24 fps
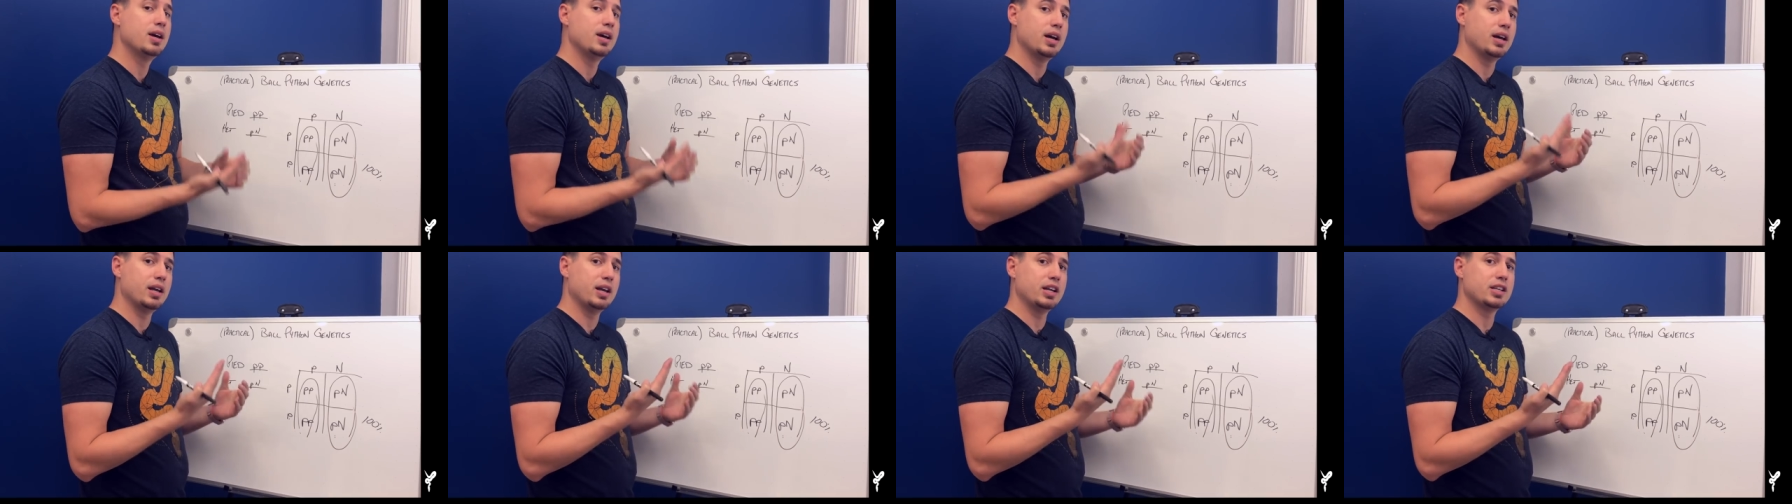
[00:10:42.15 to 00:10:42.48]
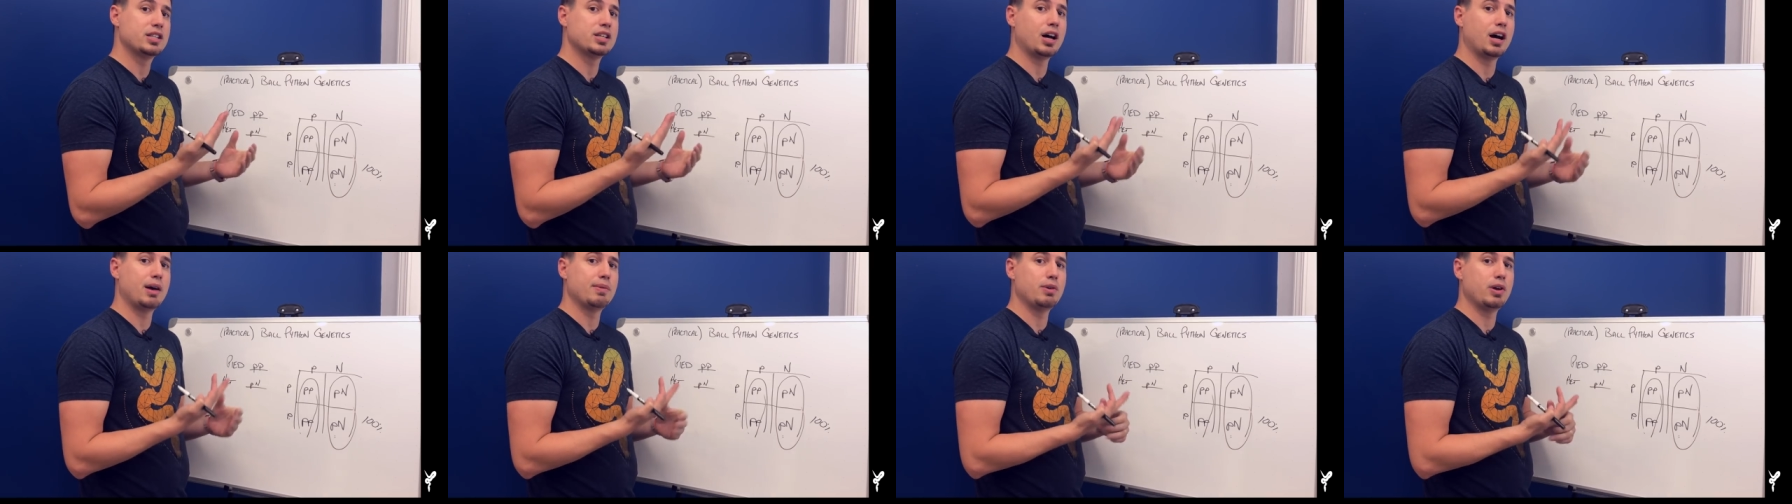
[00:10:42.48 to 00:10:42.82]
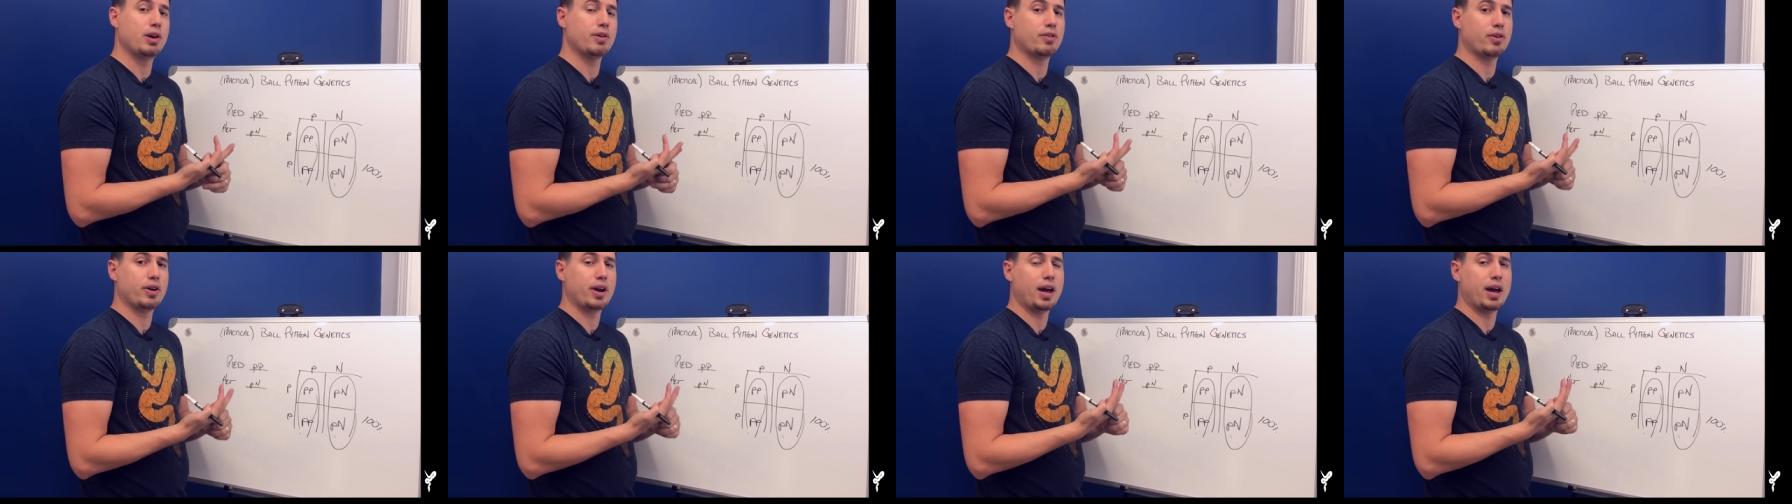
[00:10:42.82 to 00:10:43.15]
Anytime
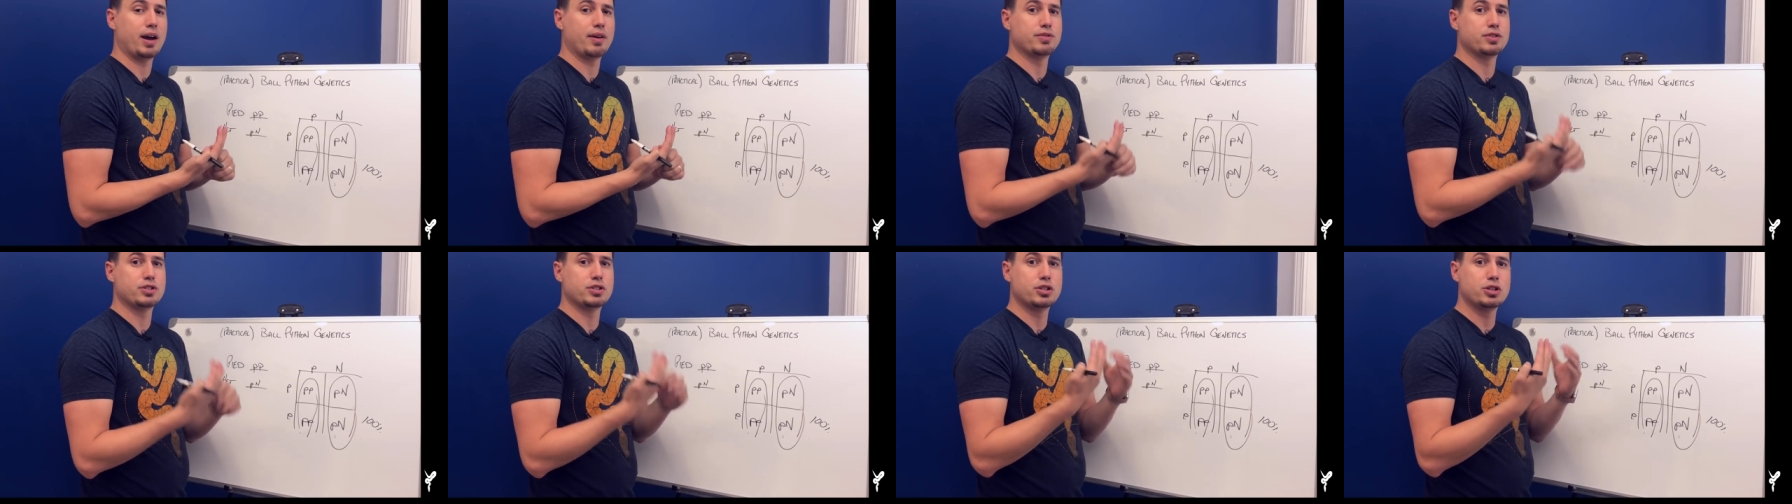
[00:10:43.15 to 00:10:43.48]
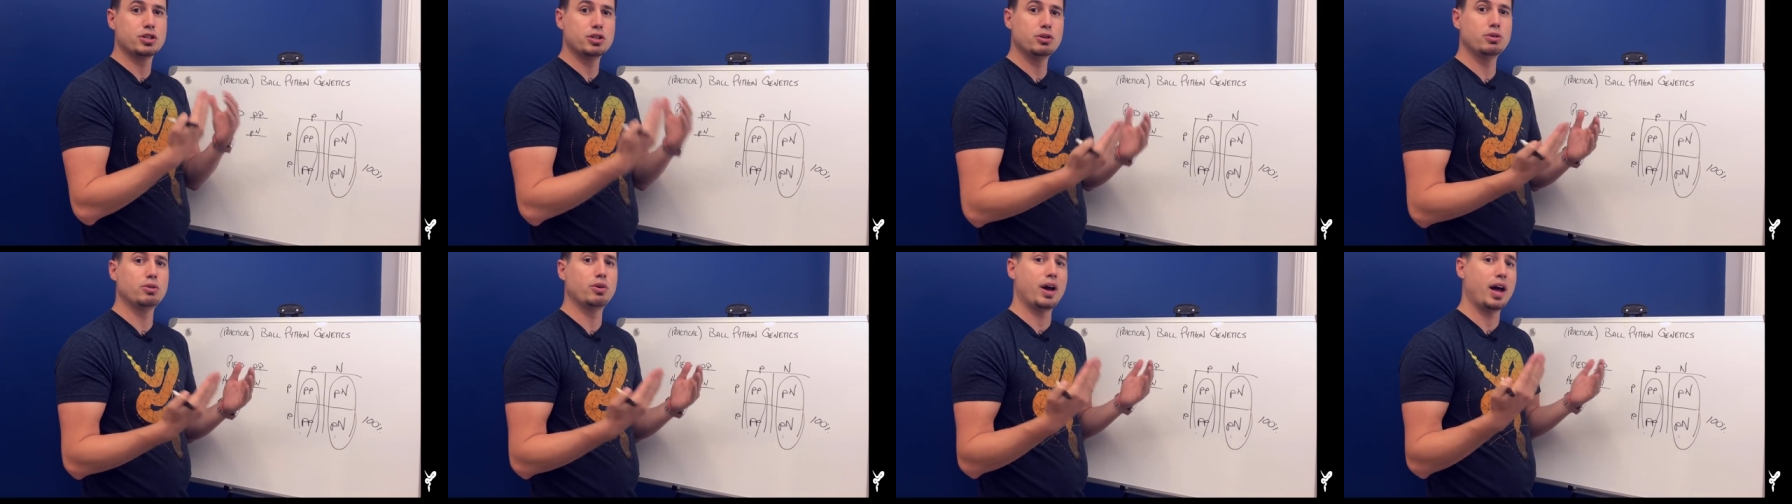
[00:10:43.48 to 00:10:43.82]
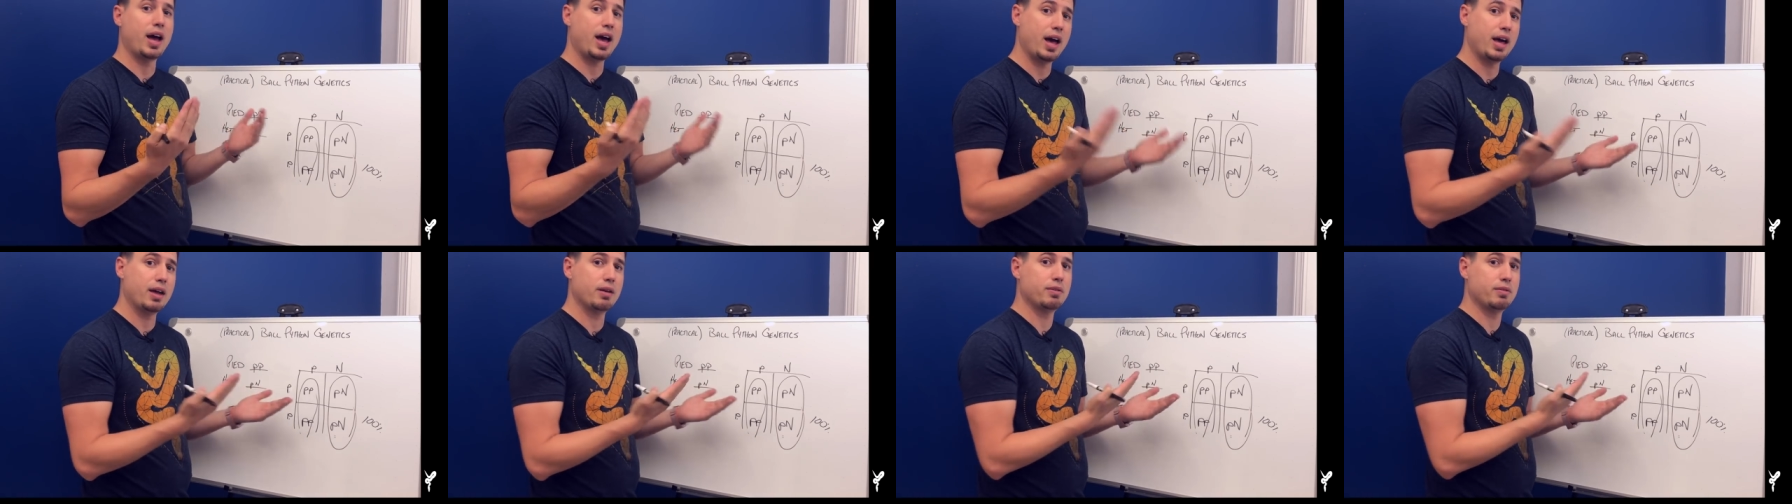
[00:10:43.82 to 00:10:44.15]
you ever have two
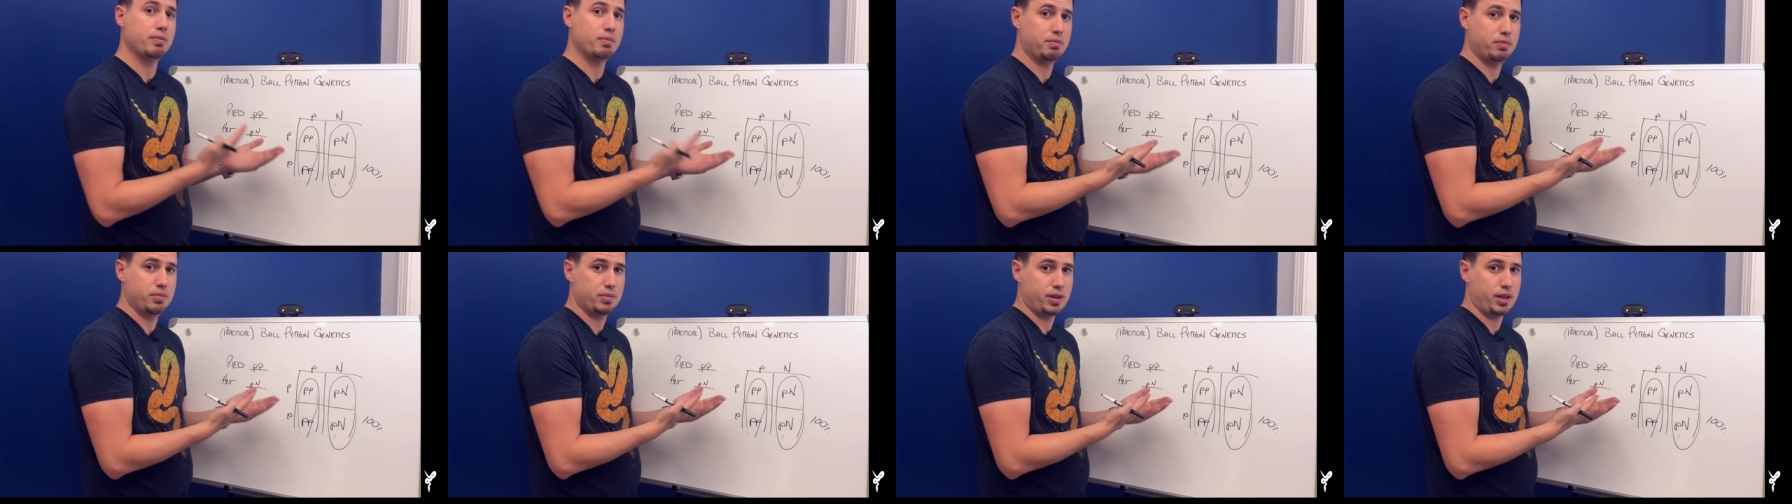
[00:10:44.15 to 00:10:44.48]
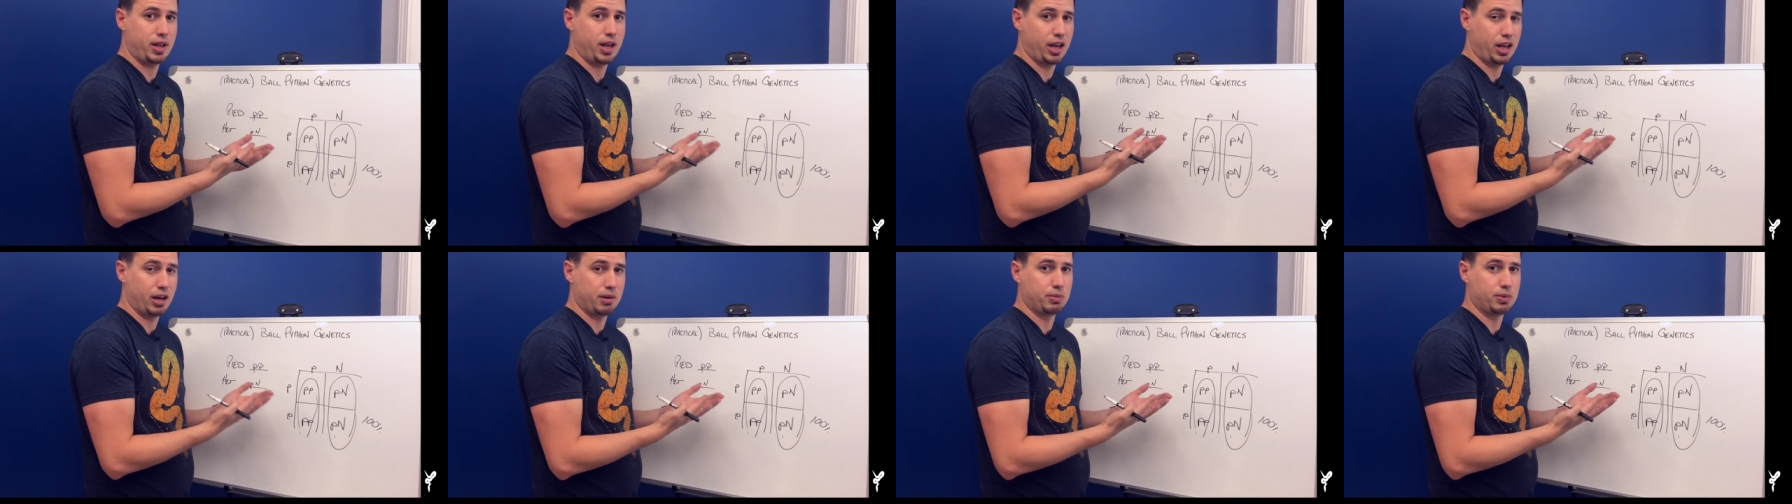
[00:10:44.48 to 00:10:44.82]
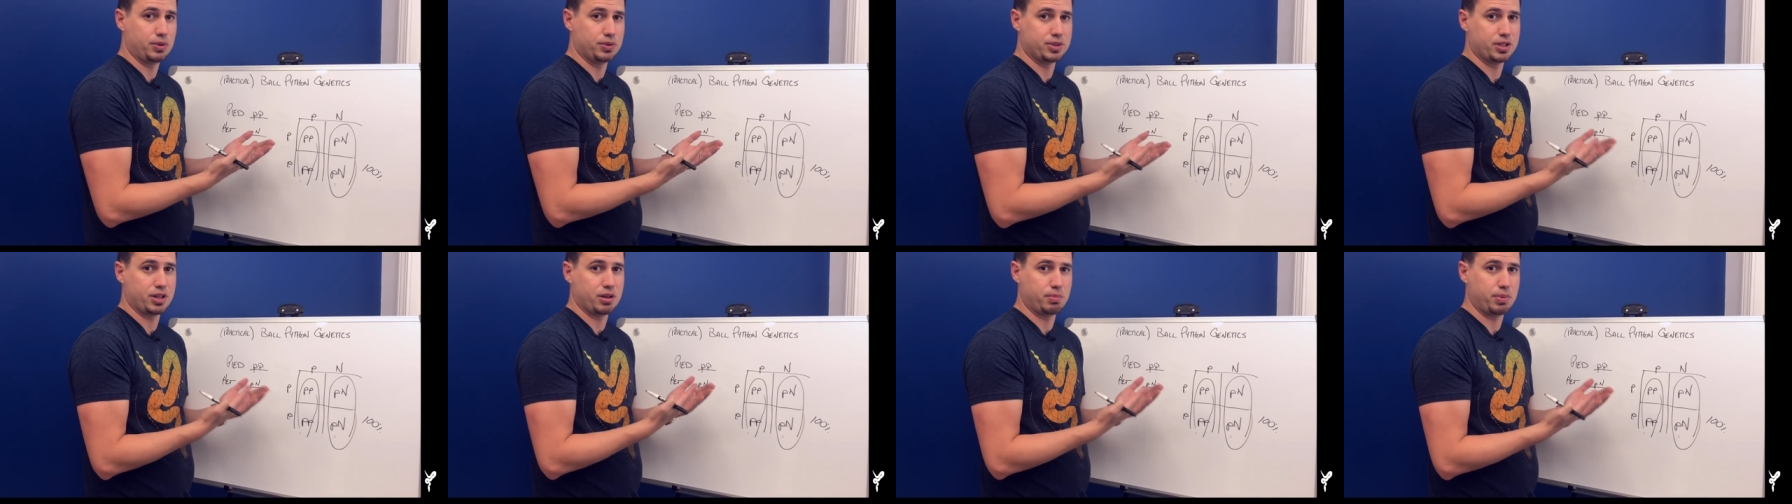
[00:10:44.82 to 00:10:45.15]
het
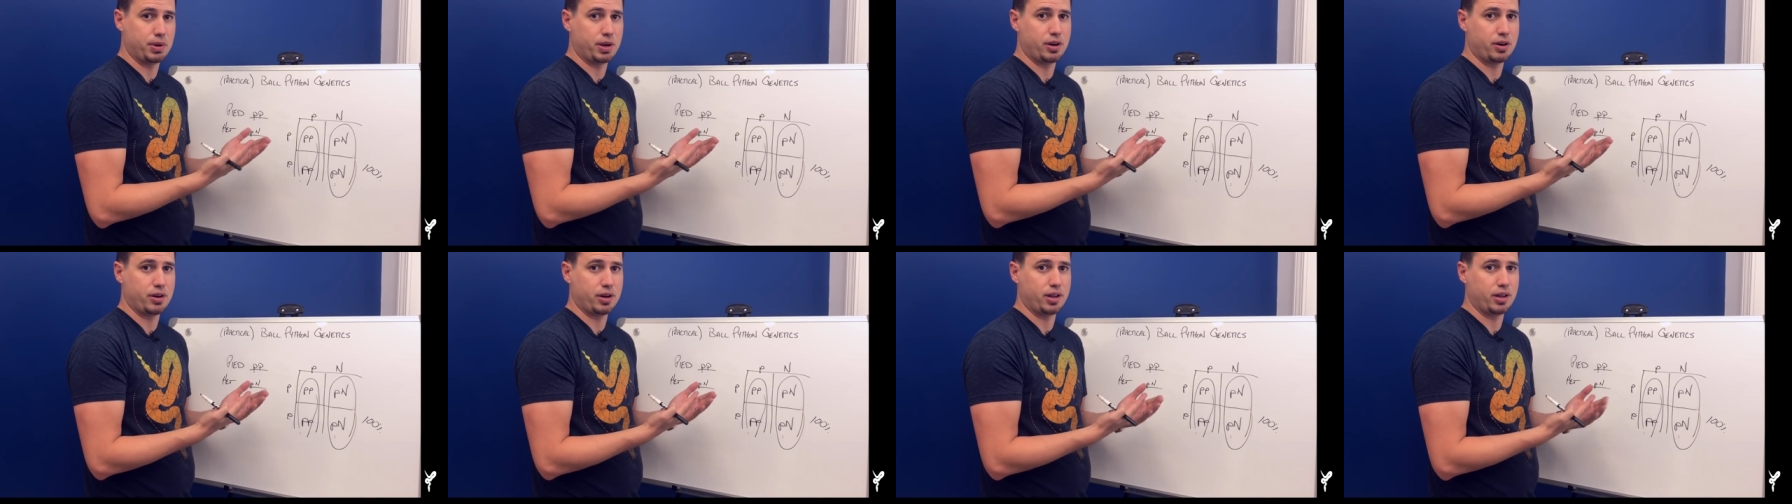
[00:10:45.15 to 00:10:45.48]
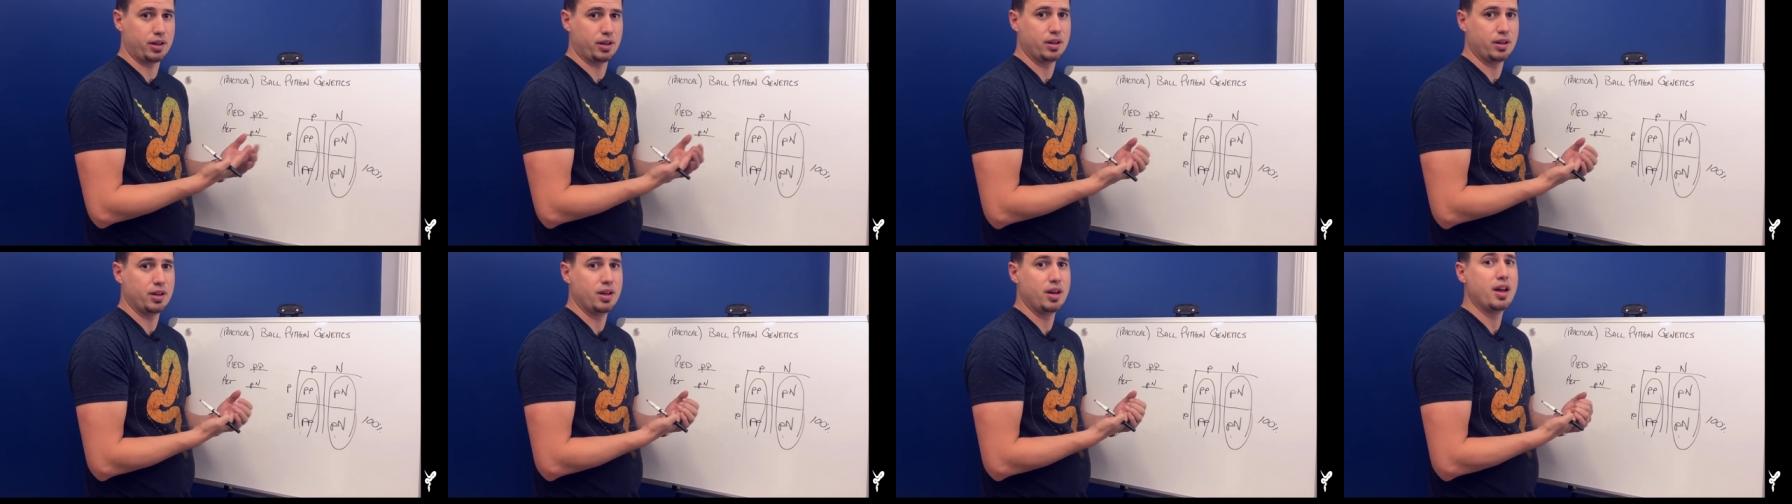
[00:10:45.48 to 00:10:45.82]
animals in a pairing,